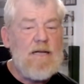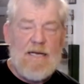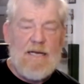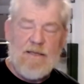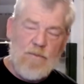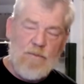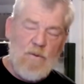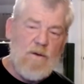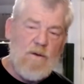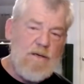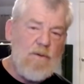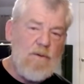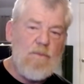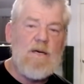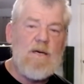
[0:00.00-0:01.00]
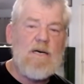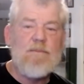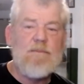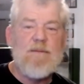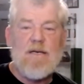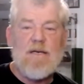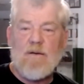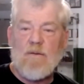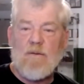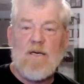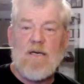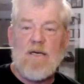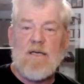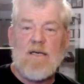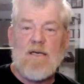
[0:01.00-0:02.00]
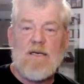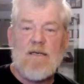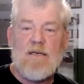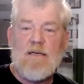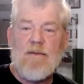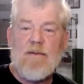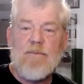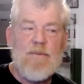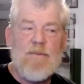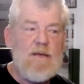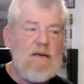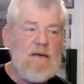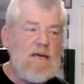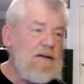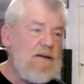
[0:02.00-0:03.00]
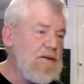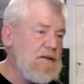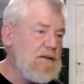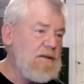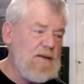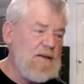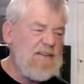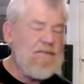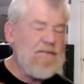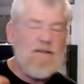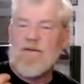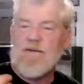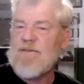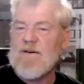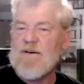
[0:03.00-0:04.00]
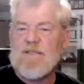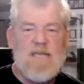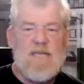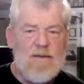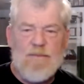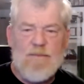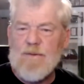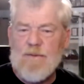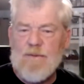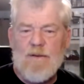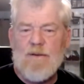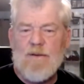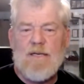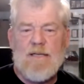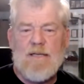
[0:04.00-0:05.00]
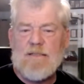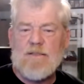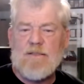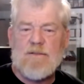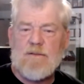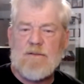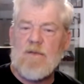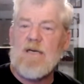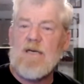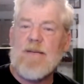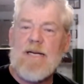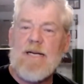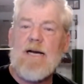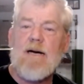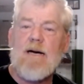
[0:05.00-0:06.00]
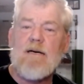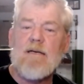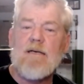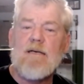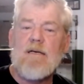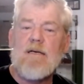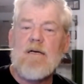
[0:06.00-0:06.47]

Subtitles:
And the more you rub the acrylic, even the first time you do it, that you scrub it out,